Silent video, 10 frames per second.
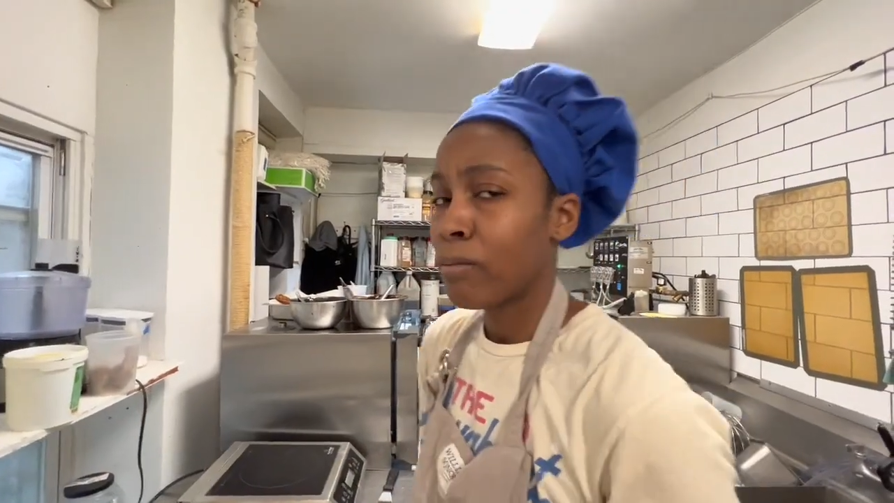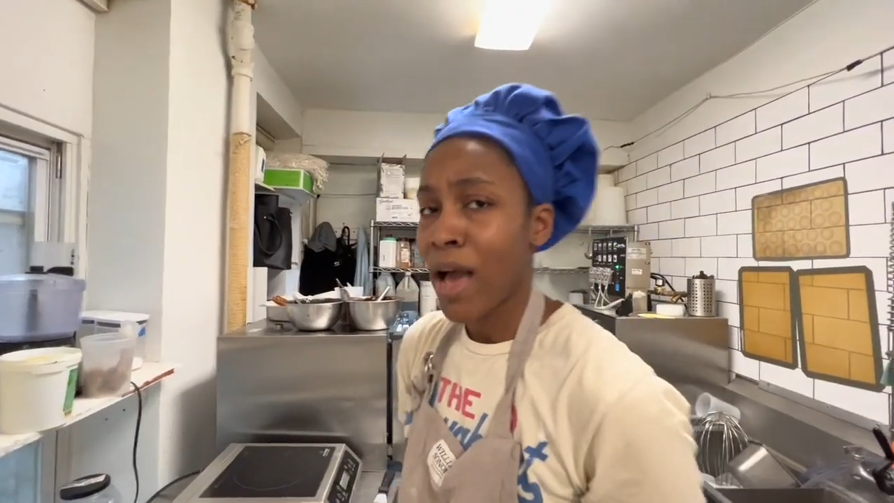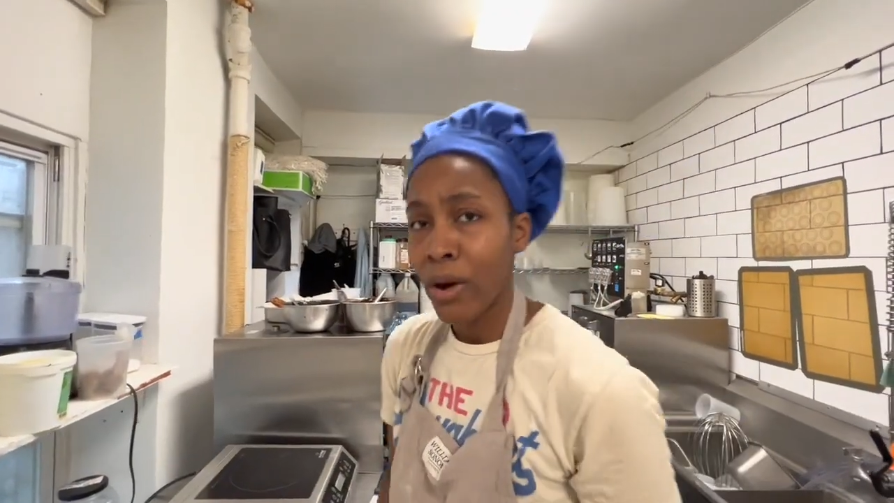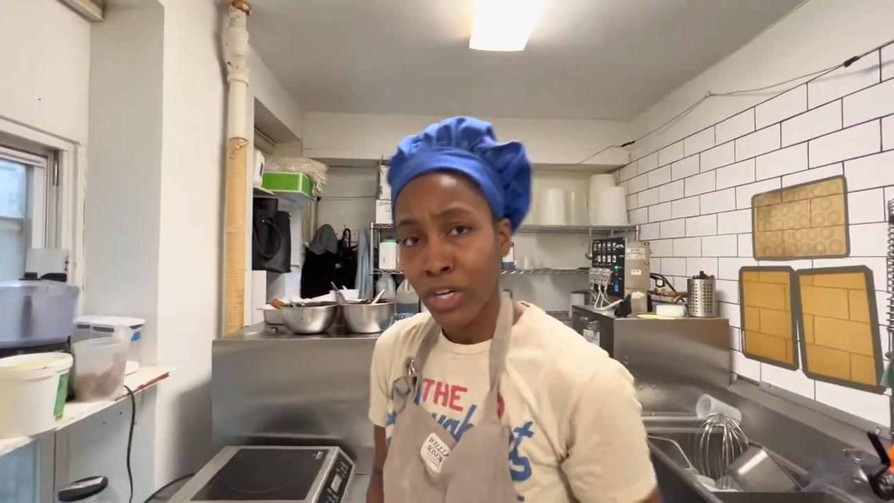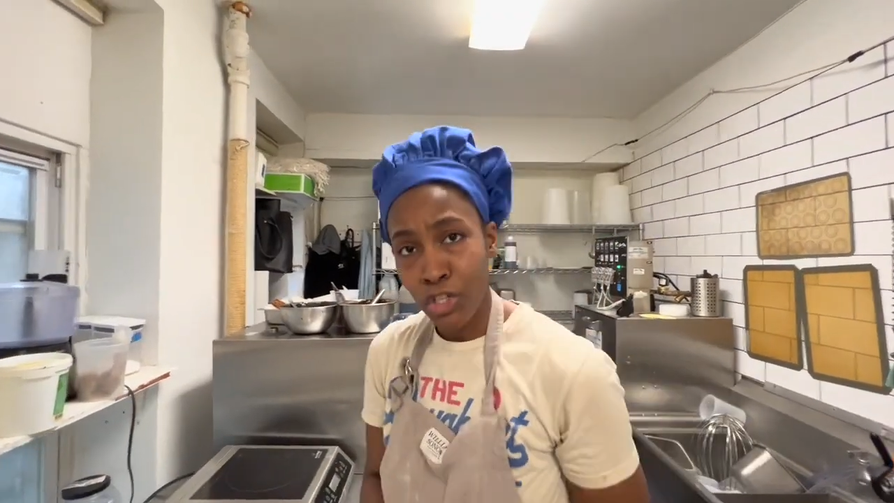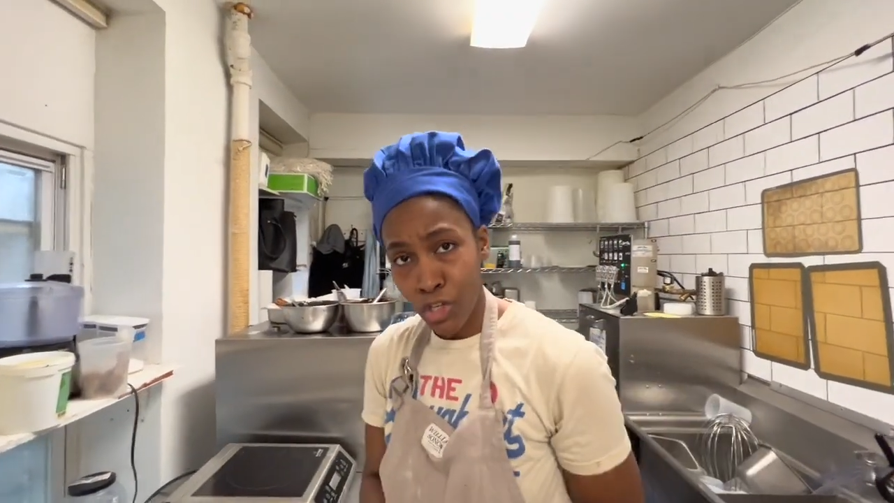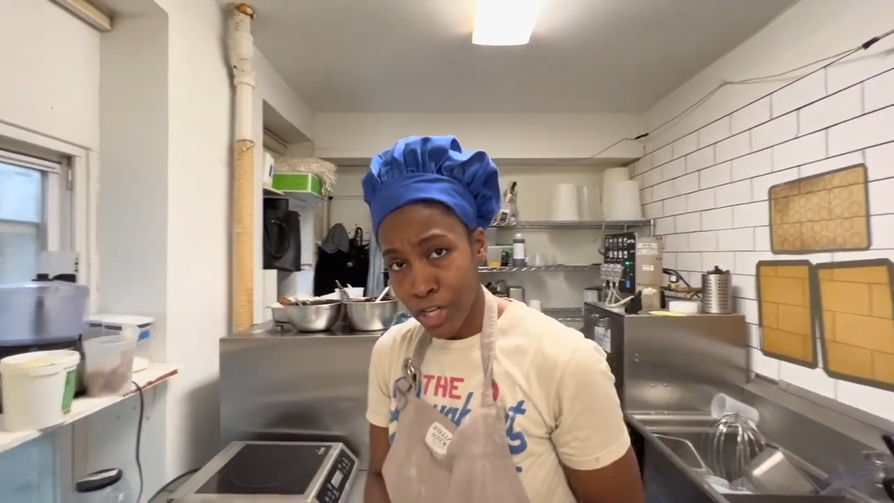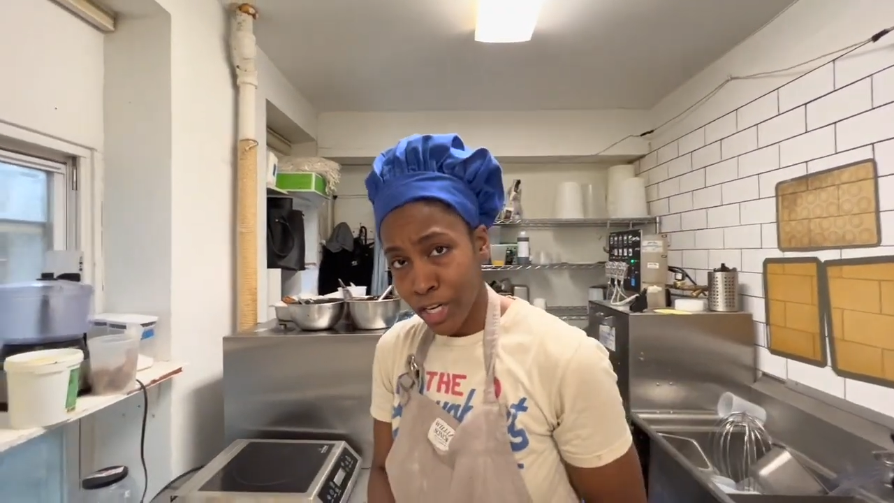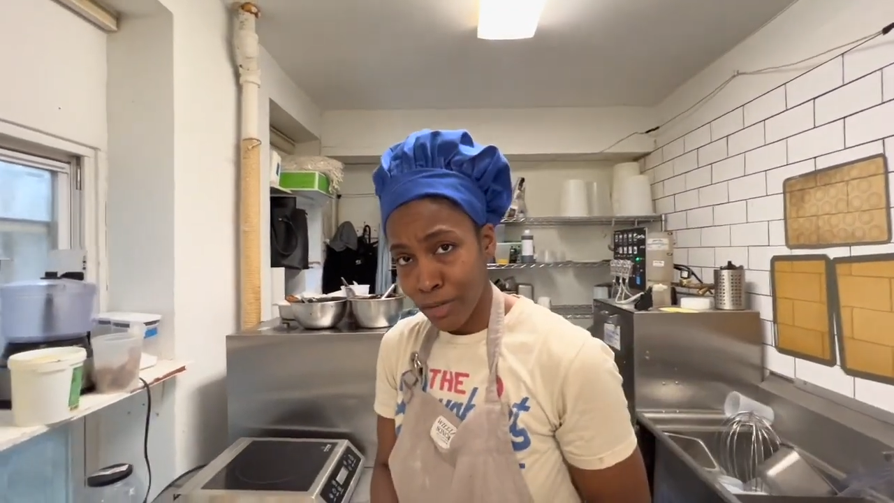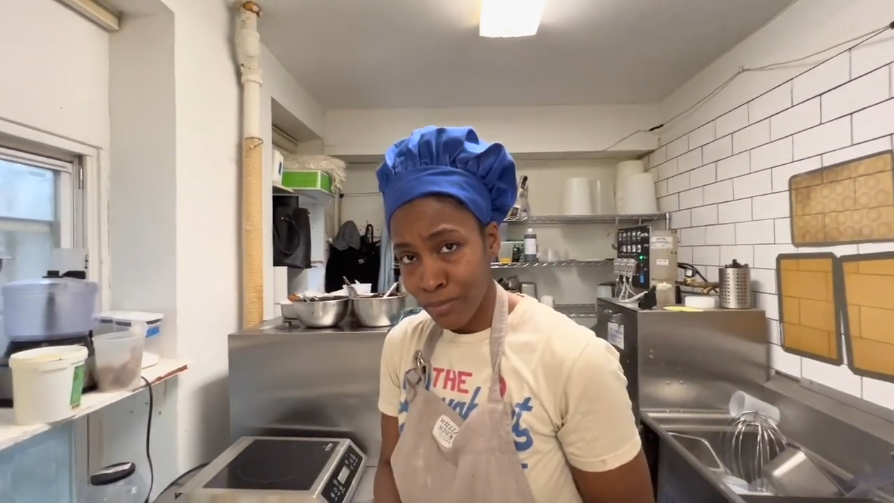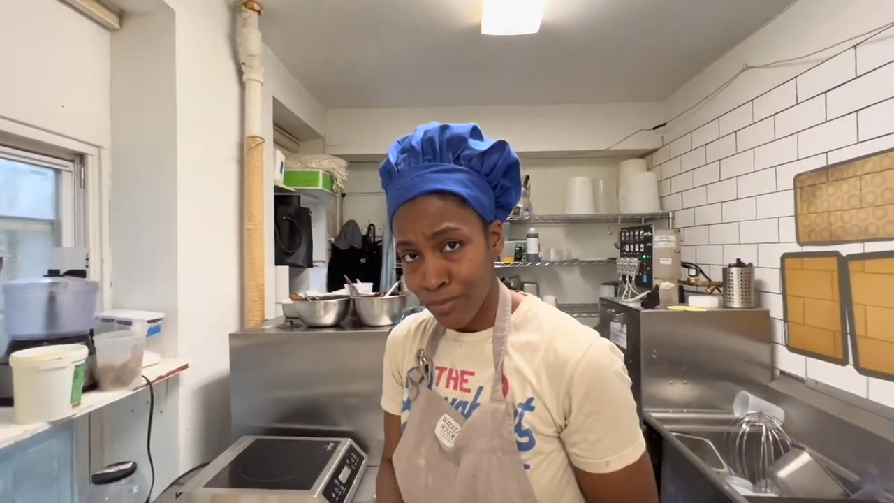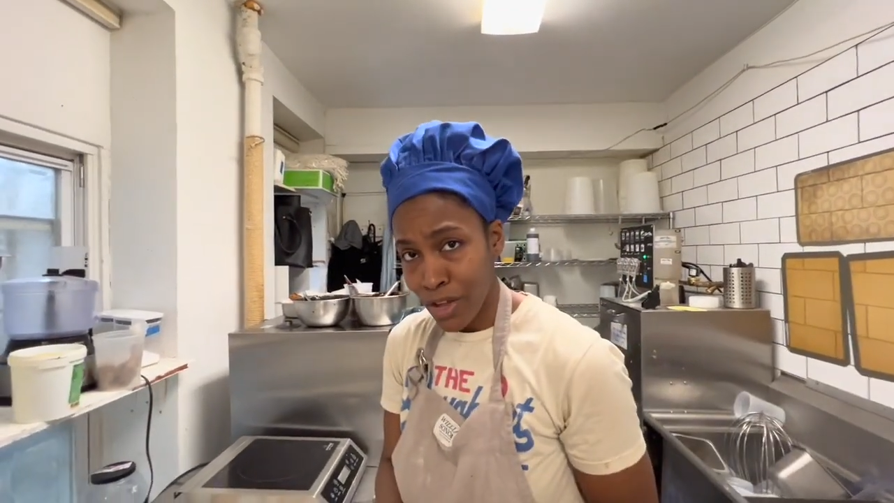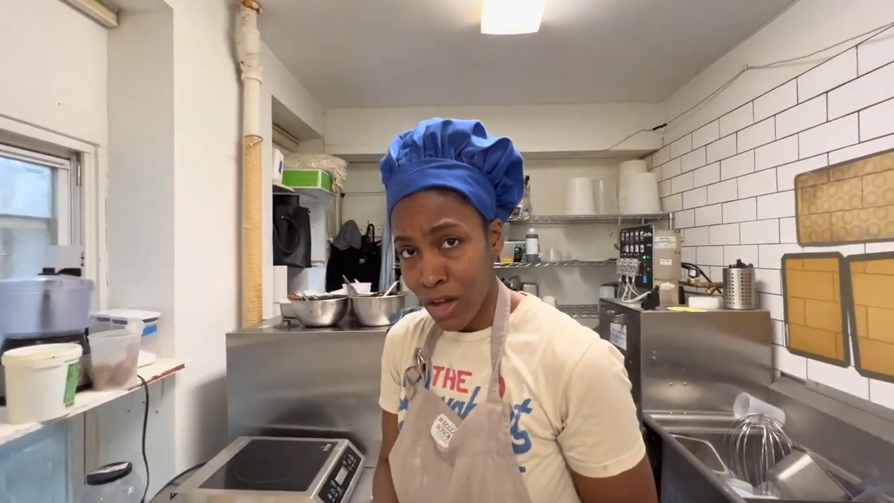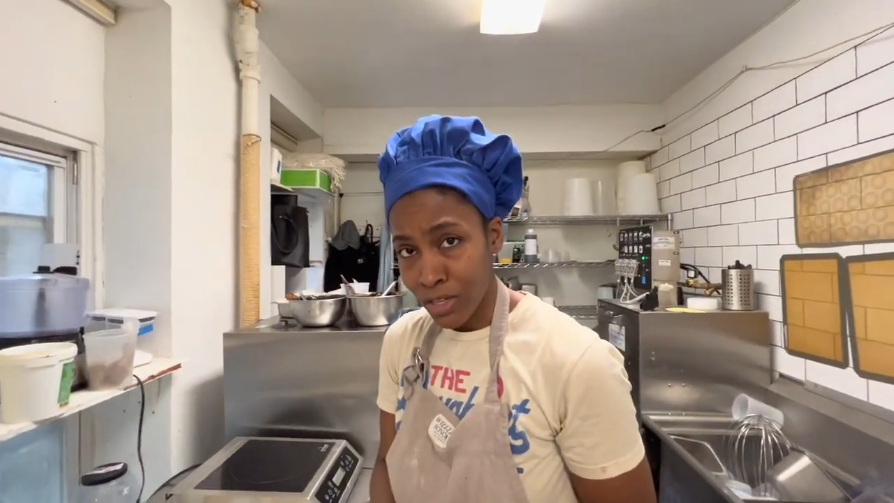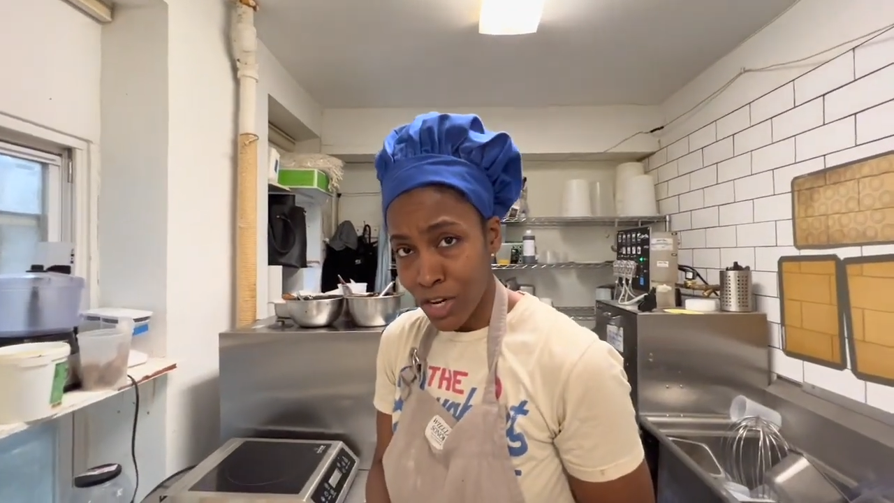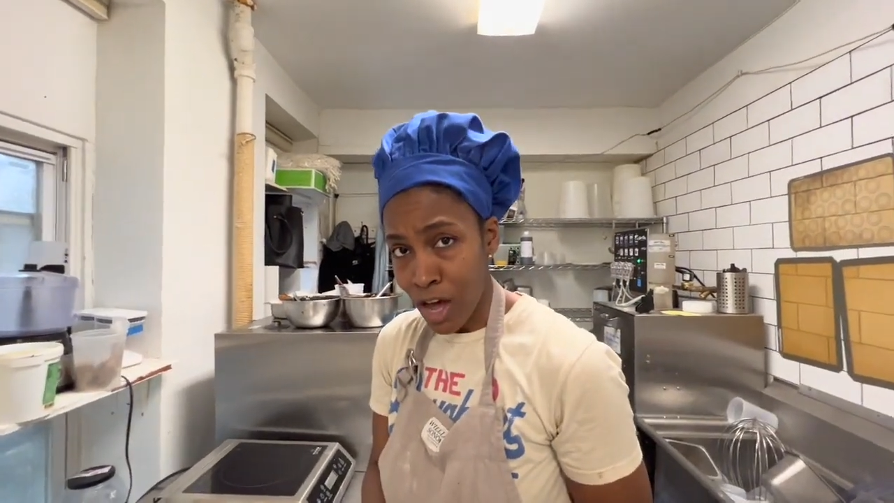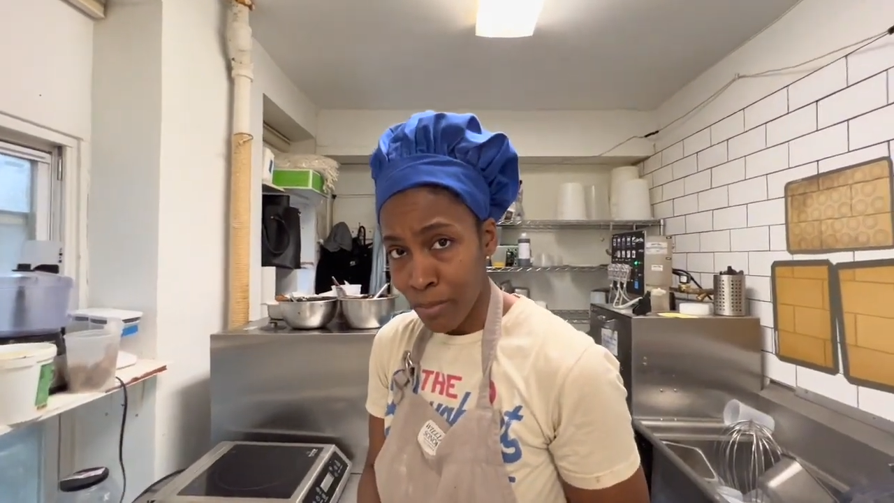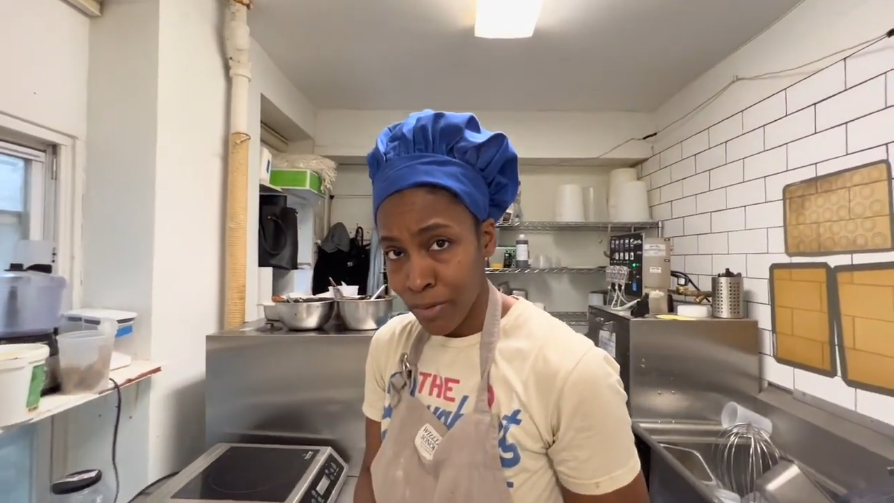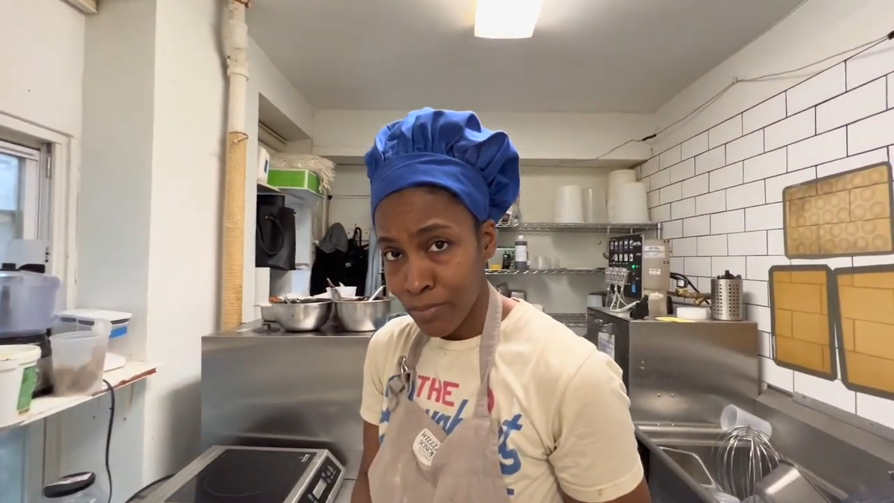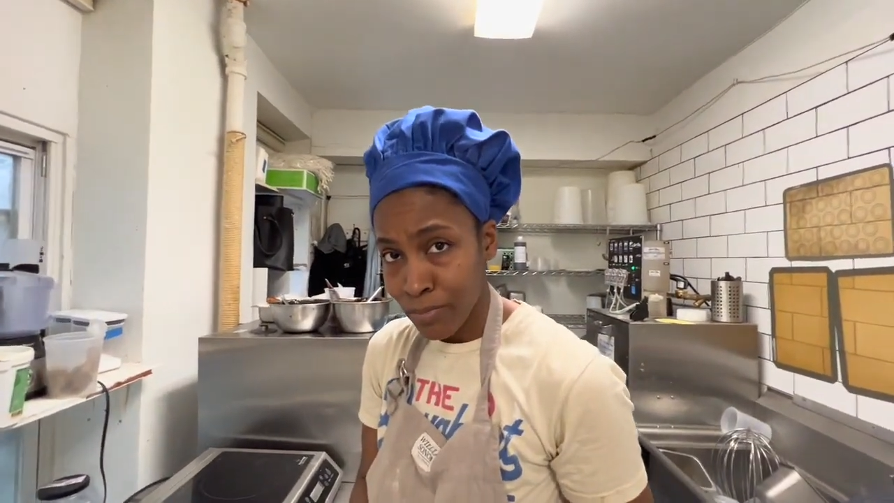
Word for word: powdered sugar on top.